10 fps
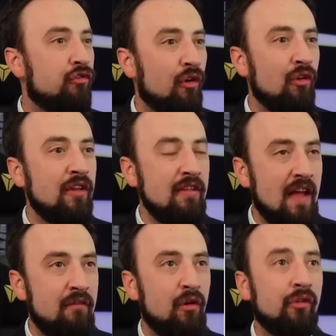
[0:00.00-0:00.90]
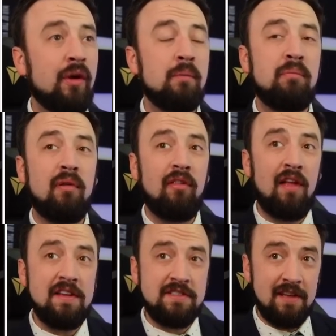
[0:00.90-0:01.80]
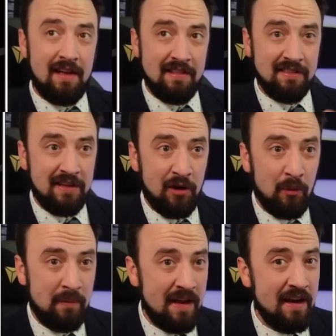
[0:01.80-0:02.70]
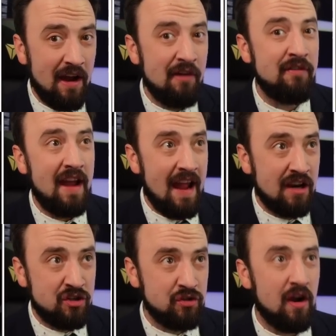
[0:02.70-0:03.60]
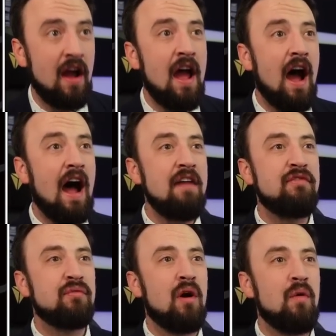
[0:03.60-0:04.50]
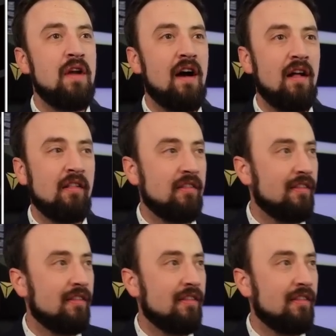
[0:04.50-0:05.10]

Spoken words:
fully leveled, plus a little bit of extra. I've thrown a